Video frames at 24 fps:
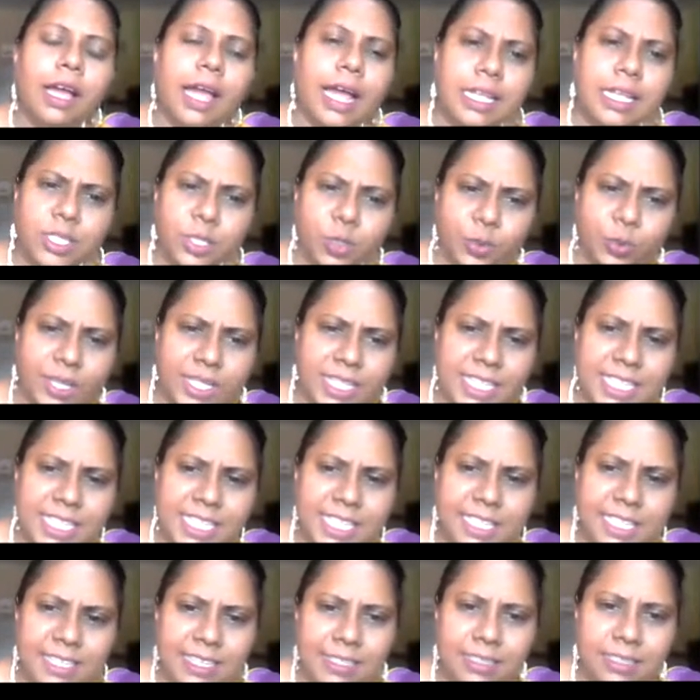As you can
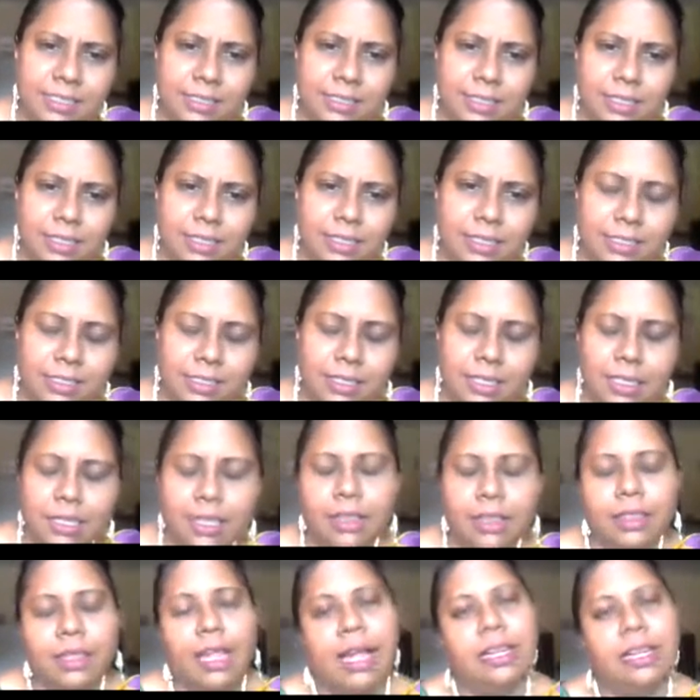see here,
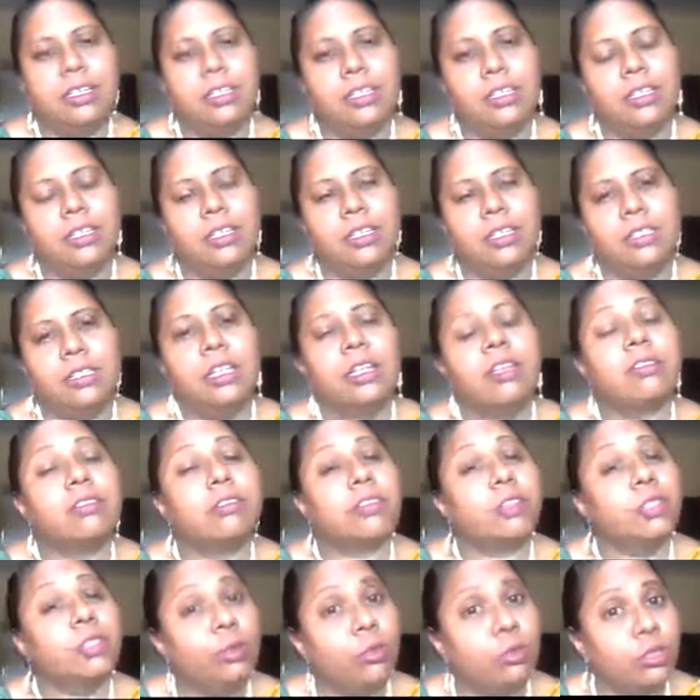that there is a
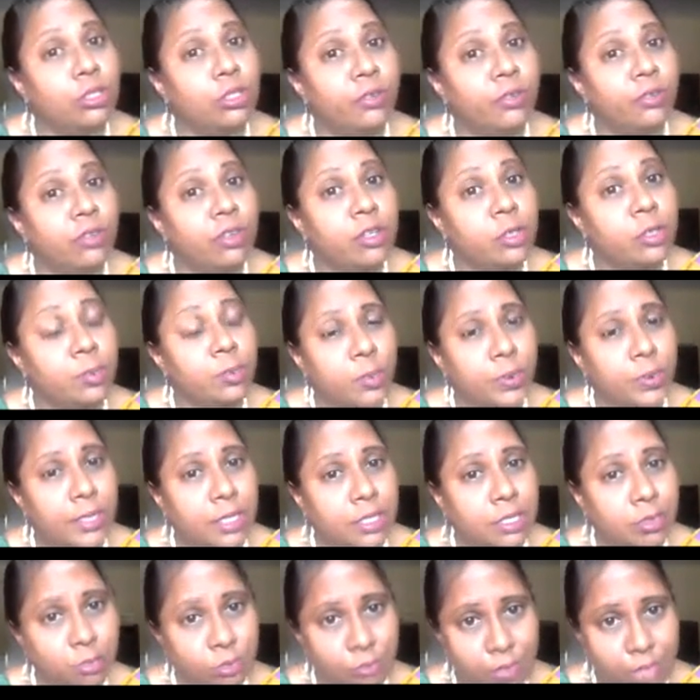huge difference between the
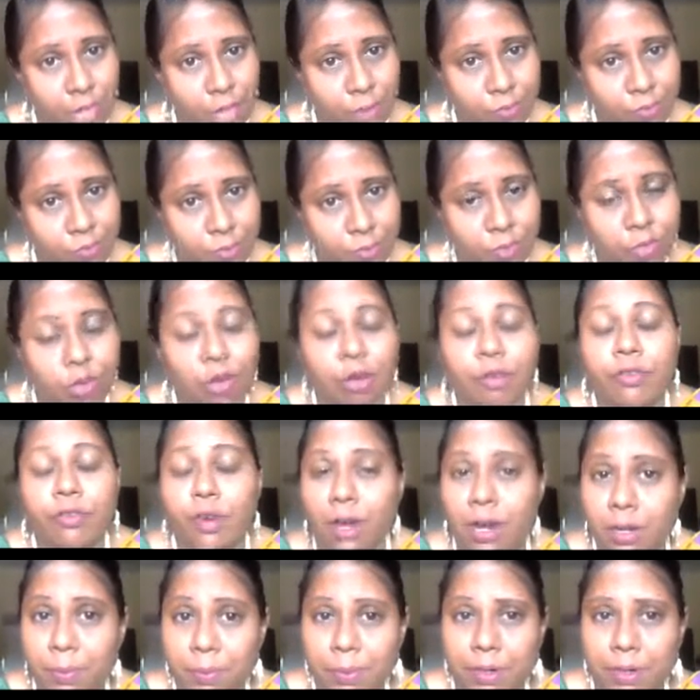two houses of
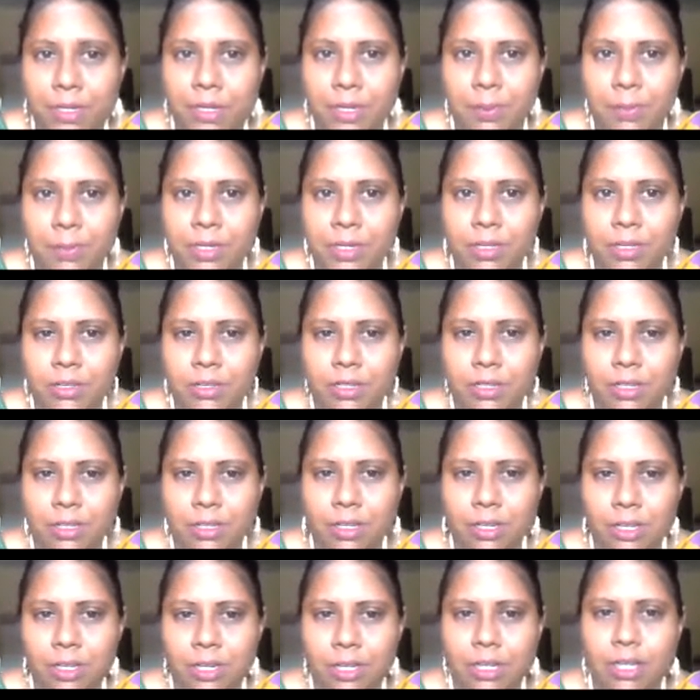our parliament,
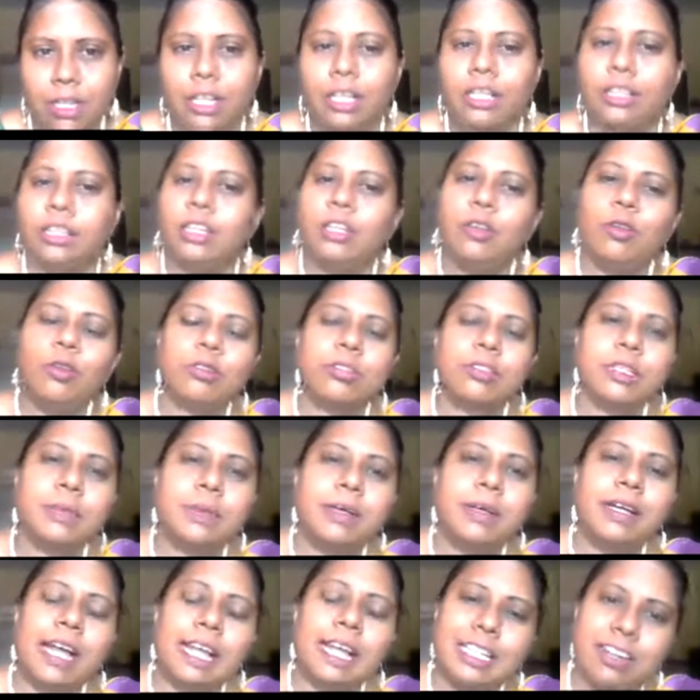the Lok
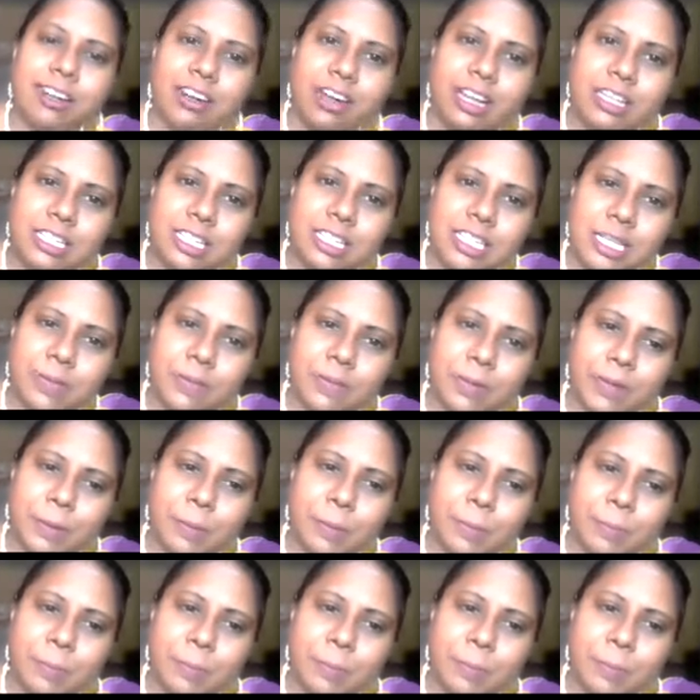Sabha and the Rajya Sabha.